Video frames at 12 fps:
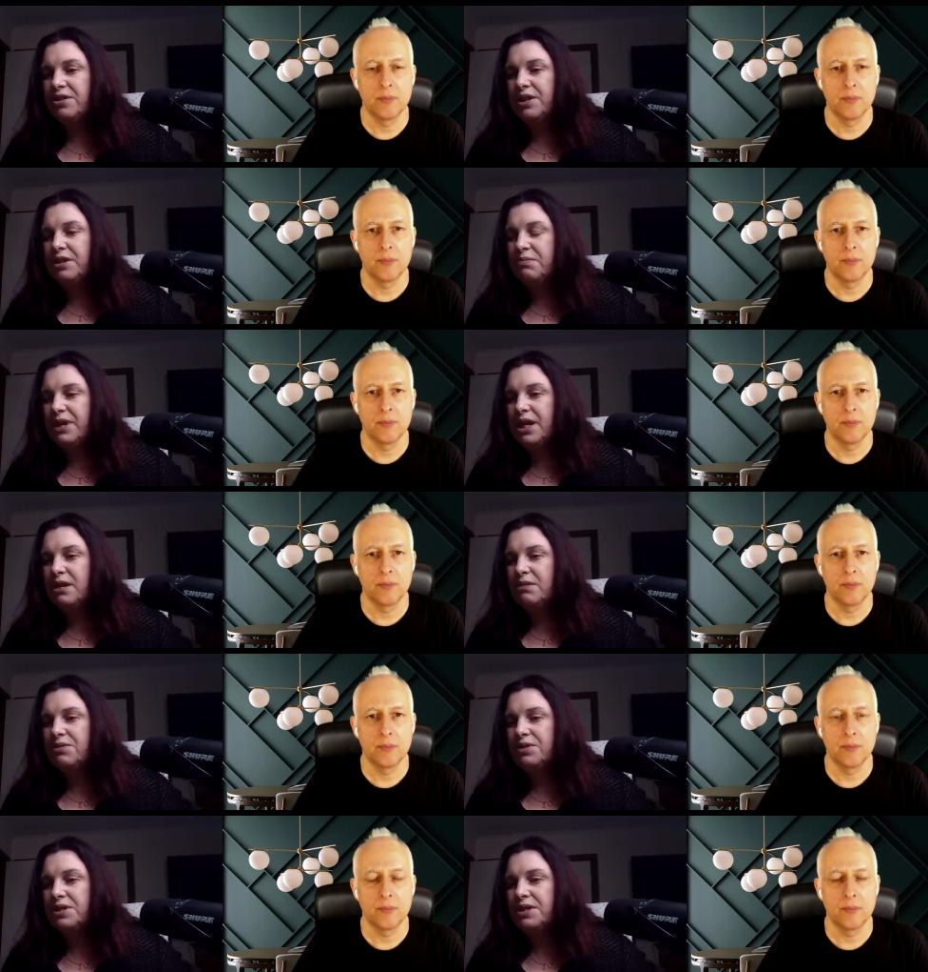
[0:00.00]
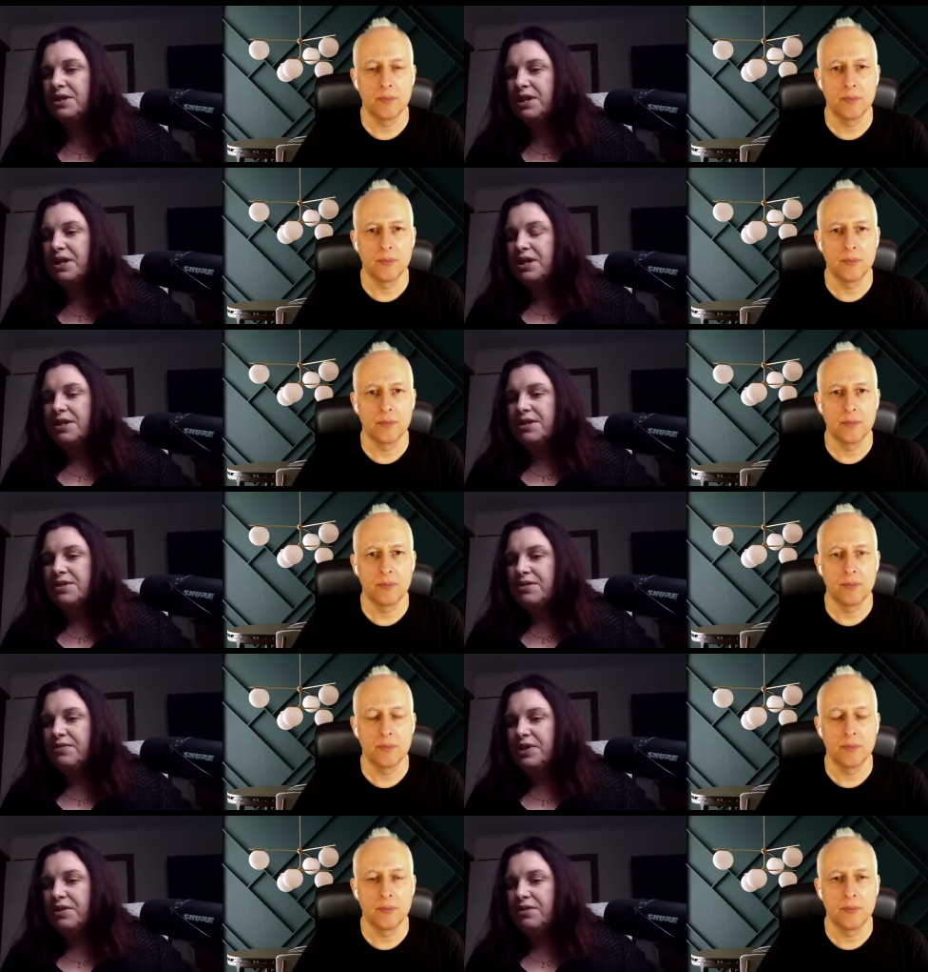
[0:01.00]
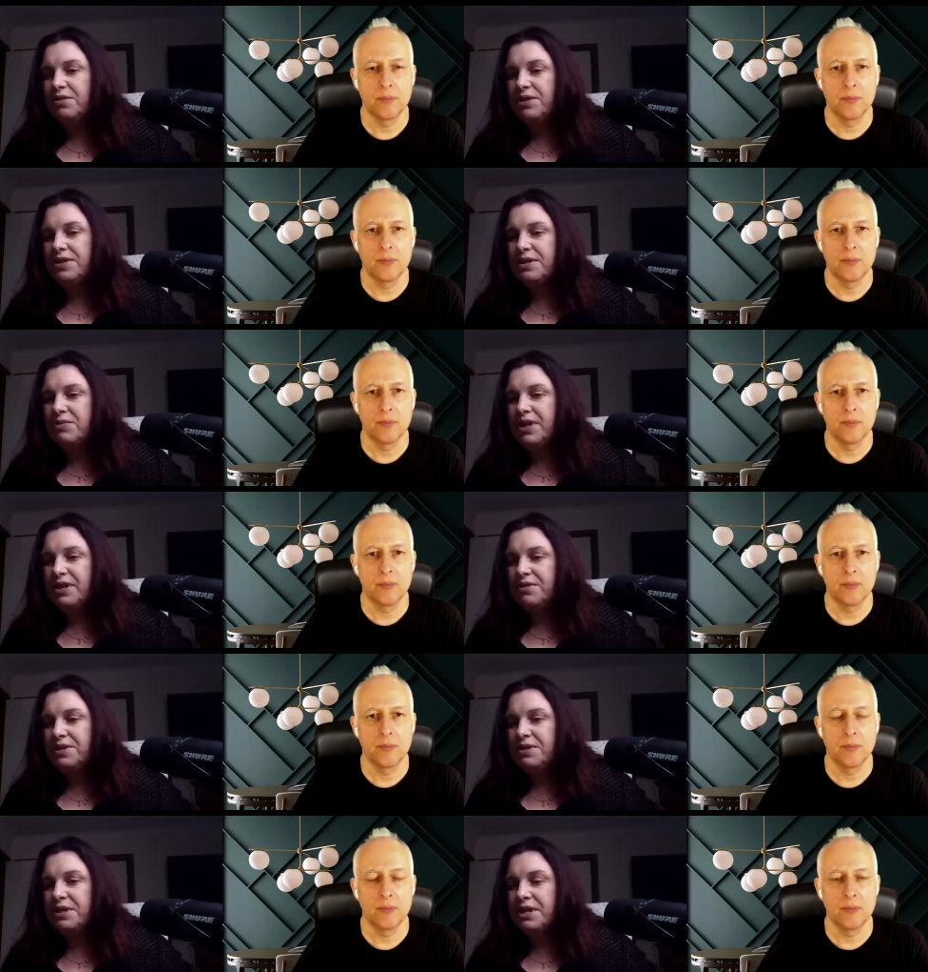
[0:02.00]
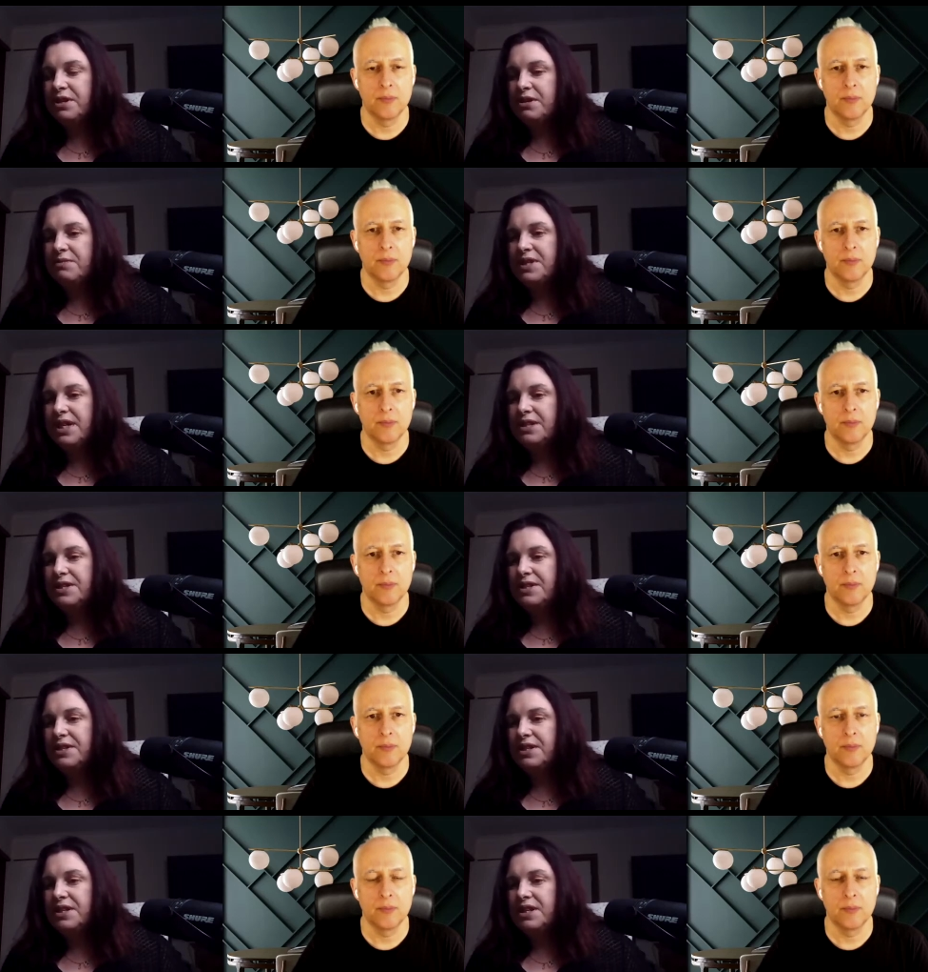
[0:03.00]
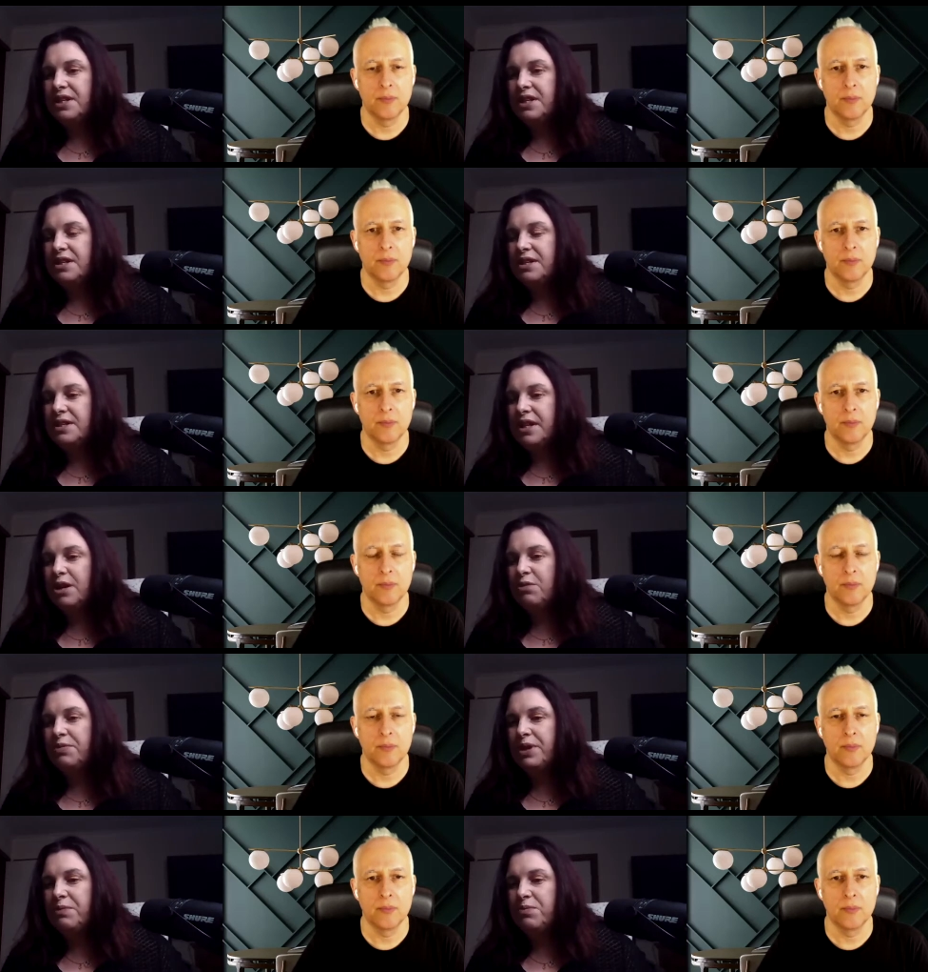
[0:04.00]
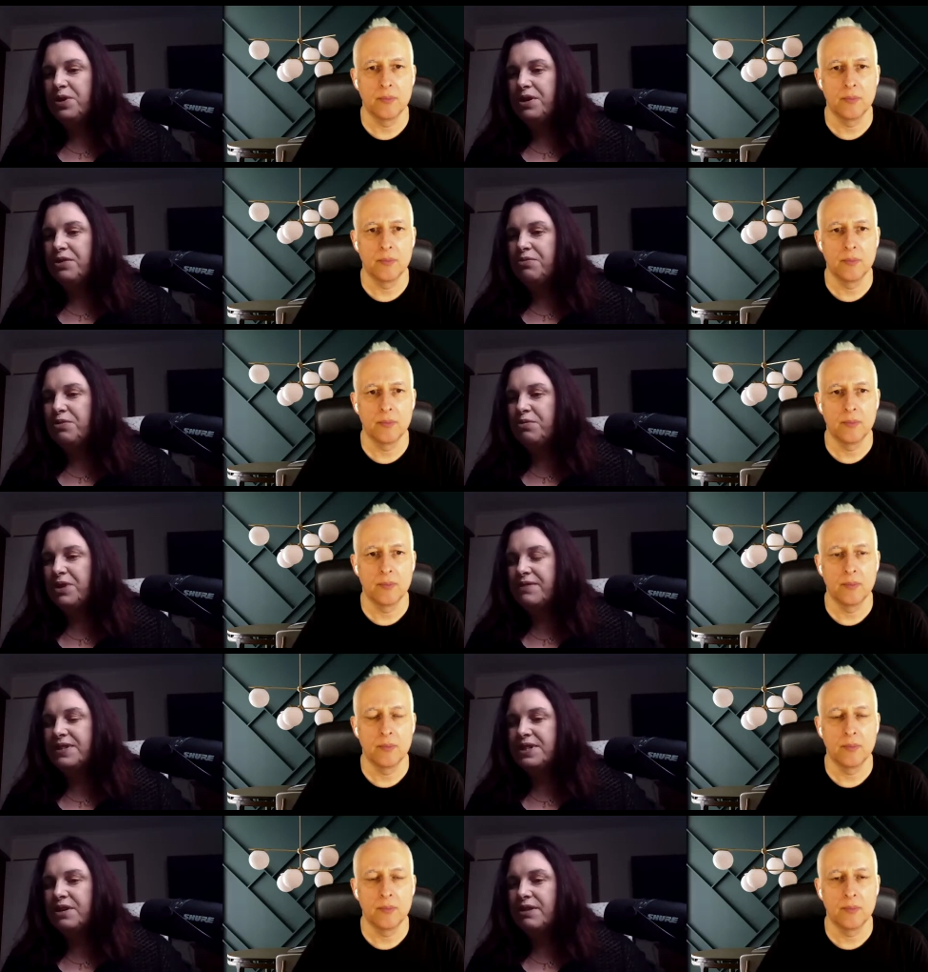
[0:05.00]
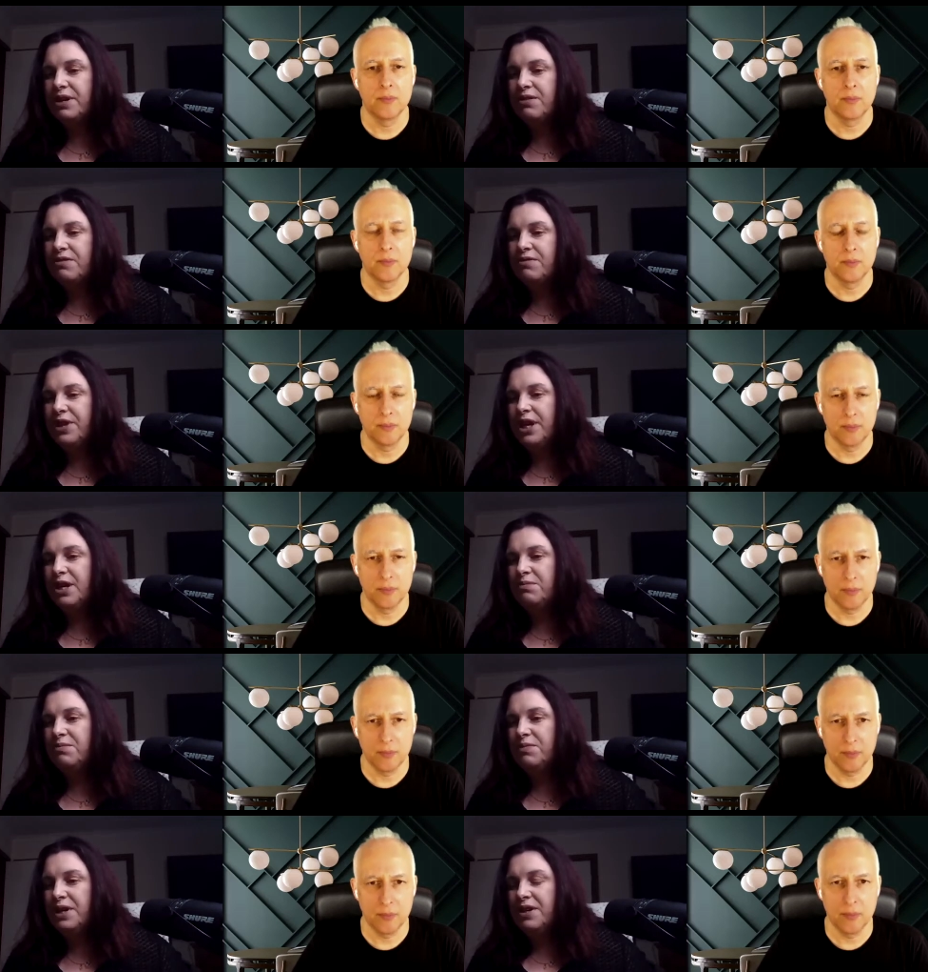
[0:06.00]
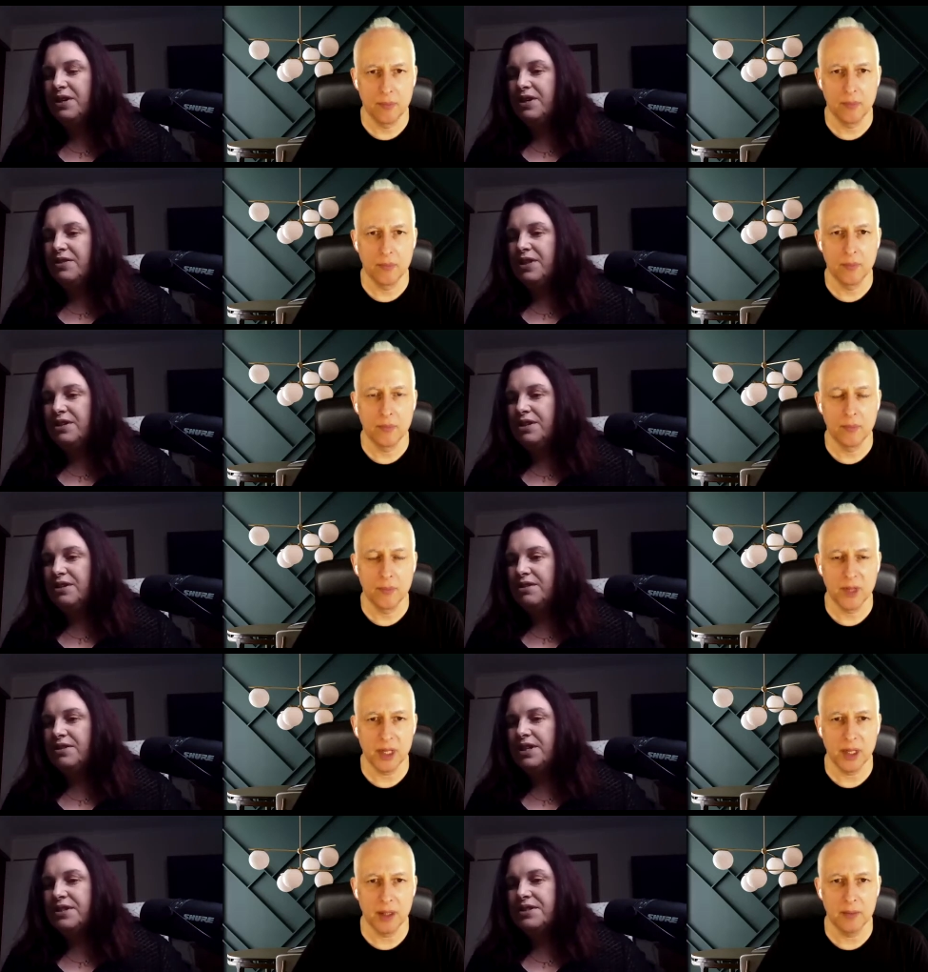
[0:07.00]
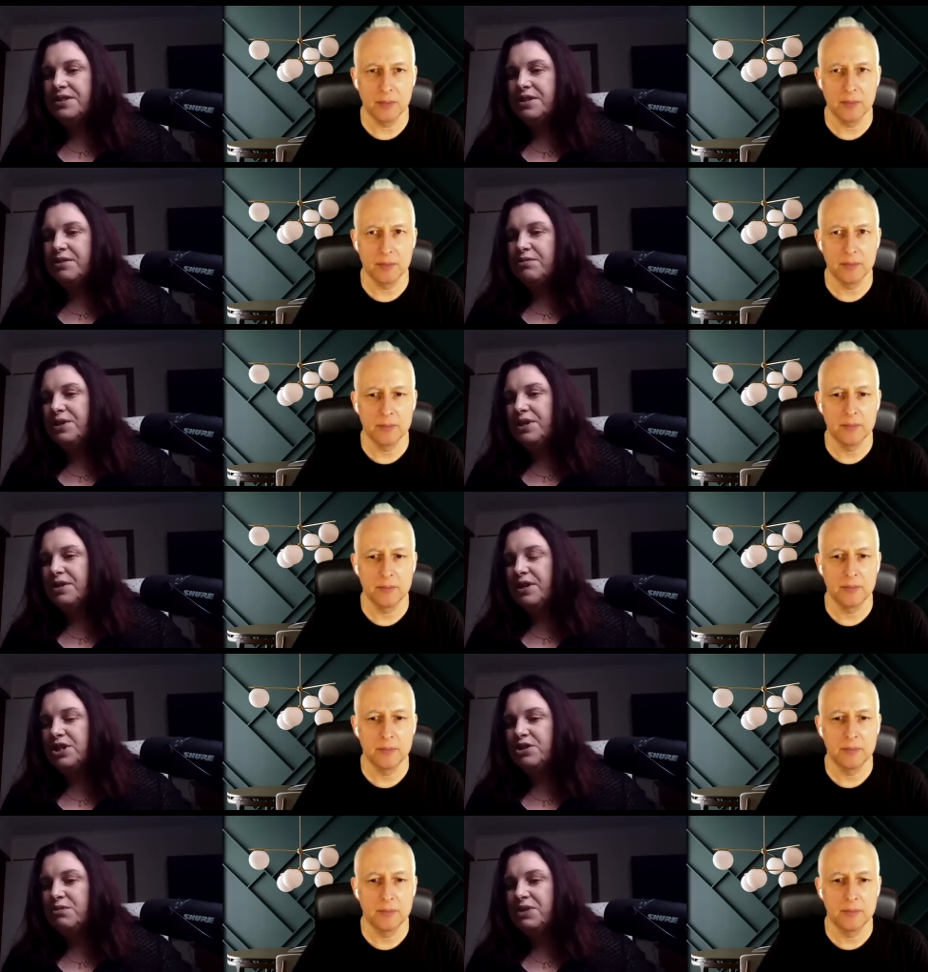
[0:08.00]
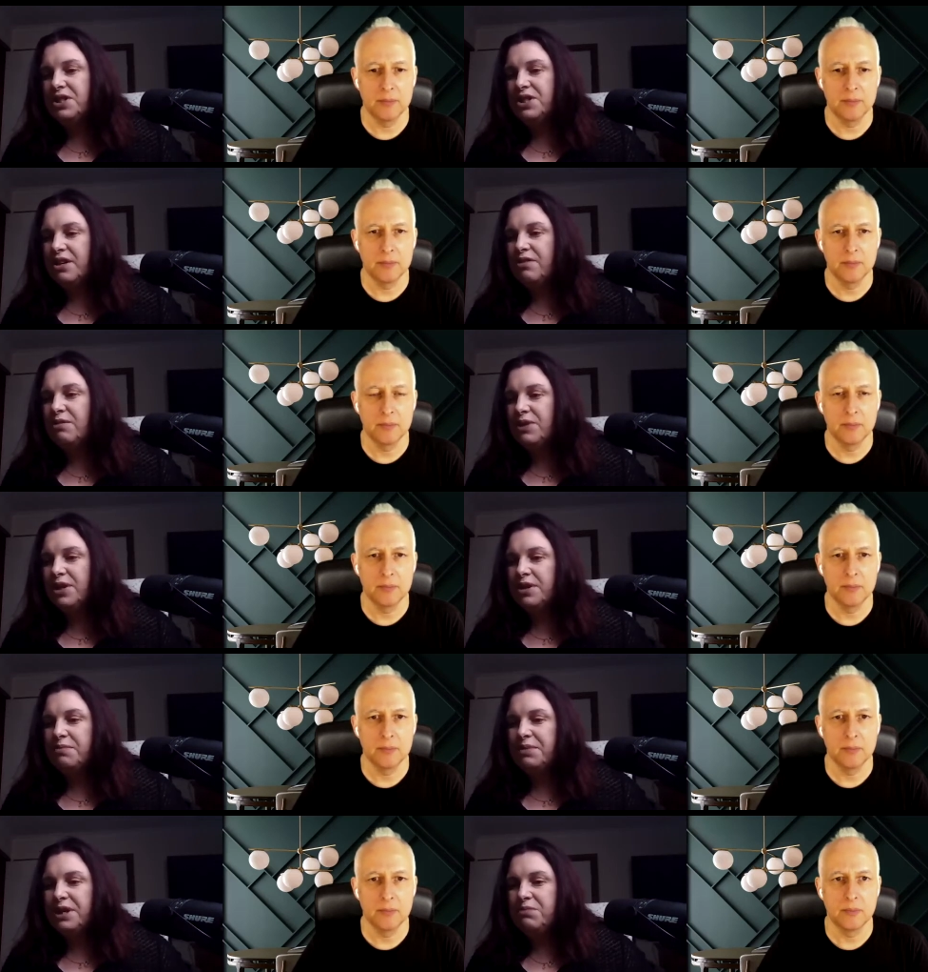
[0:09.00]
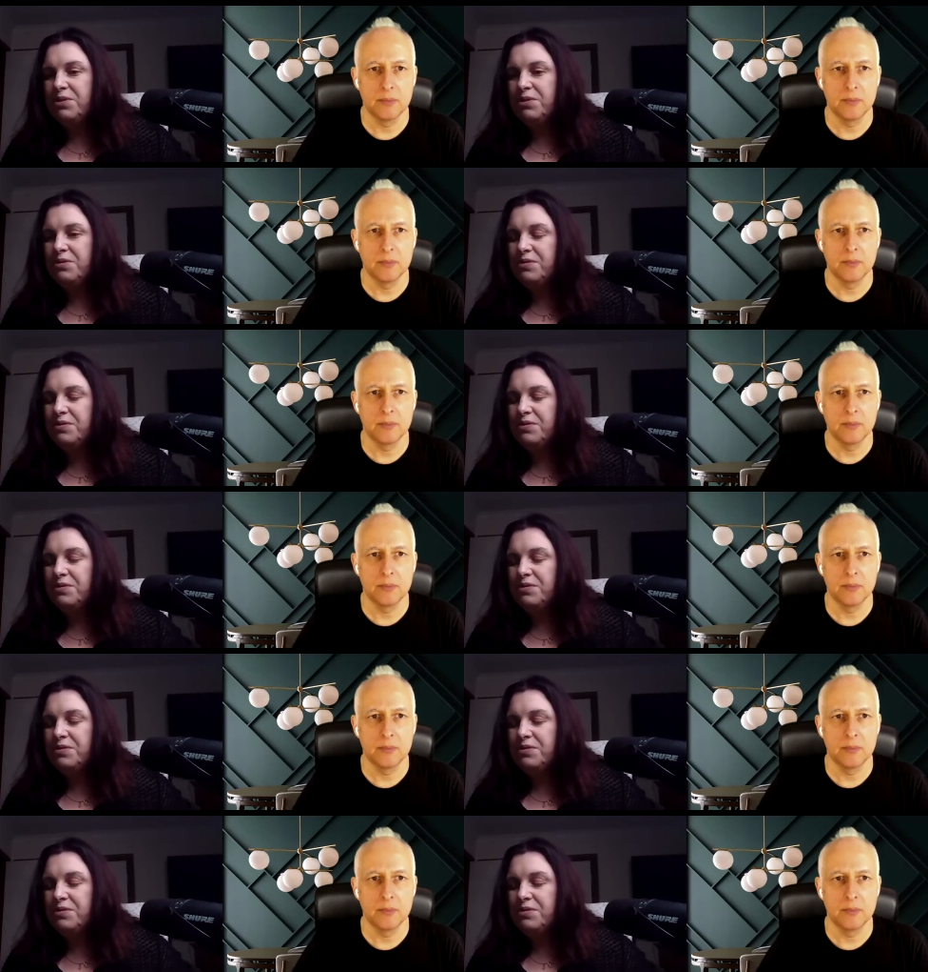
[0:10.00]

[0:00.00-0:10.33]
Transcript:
Speaker 1: and be able to sort of you know look at somebody else's circumstances and and help them work through whatever's going on for them then you know yeah. that's a skill that i should be sharing with other people